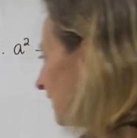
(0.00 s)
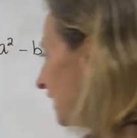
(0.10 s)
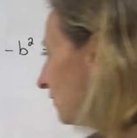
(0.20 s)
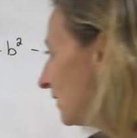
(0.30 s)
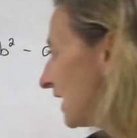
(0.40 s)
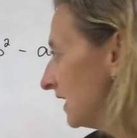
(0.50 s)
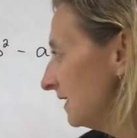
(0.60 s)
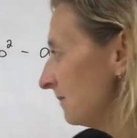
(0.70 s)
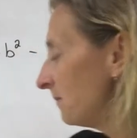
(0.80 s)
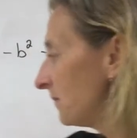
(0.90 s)
Here again,
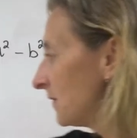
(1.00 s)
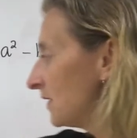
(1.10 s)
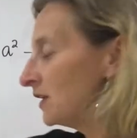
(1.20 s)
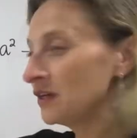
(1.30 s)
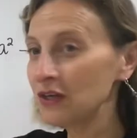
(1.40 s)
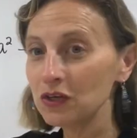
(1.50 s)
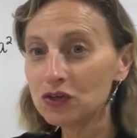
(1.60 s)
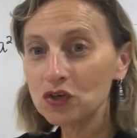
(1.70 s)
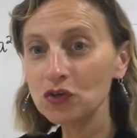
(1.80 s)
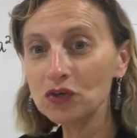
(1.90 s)

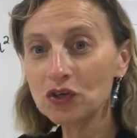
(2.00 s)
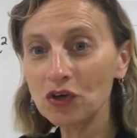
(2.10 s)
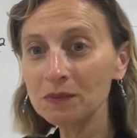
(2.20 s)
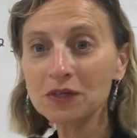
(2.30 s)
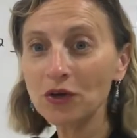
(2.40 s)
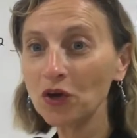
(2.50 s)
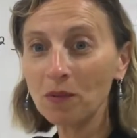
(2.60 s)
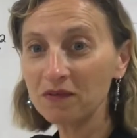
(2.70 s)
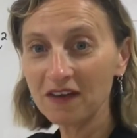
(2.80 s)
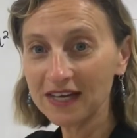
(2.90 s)
2 terms, no
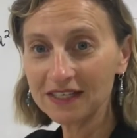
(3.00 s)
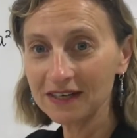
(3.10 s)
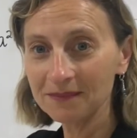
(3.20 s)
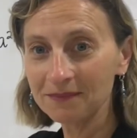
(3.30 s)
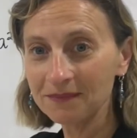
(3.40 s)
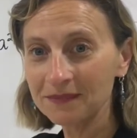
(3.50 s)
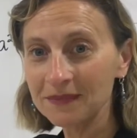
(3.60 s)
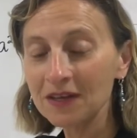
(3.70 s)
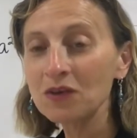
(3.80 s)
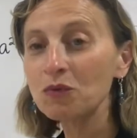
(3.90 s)
common factor,
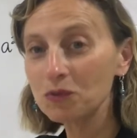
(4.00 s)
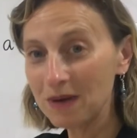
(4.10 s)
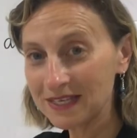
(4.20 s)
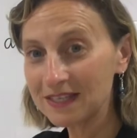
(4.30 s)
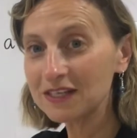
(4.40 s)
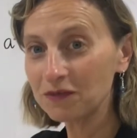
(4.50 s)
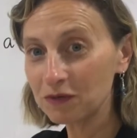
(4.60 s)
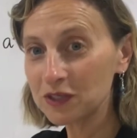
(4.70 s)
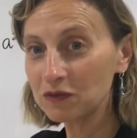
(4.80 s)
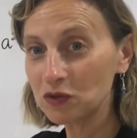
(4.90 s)
which makes it the
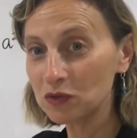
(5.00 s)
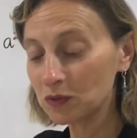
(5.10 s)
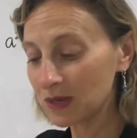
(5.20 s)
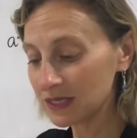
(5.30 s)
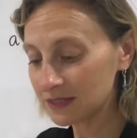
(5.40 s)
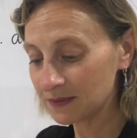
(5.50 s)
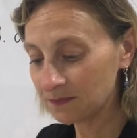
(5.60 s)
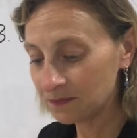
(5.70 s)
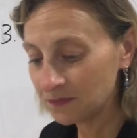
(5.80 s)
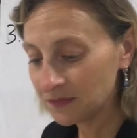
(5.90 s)
difference of 2 squares.
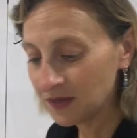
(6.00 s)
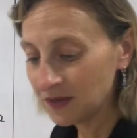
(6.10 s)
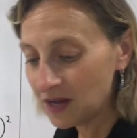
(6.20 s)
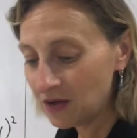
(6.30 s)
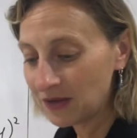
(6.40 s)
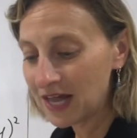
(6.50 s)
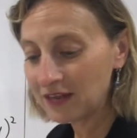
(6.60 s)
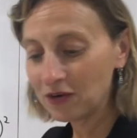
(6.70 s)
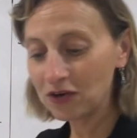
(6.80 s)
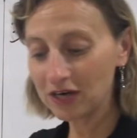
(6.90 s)
I'll colour
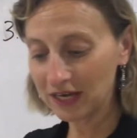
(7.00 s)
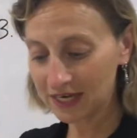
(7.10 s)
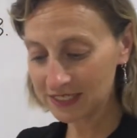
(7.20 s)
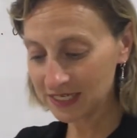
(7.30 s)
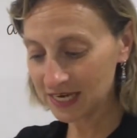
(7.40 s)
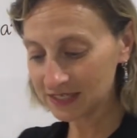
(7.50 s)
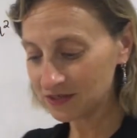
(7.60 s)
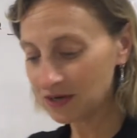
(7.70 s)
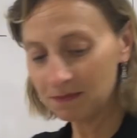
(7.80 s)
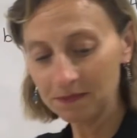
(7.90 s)
code it like I did last
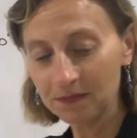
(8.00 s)
time.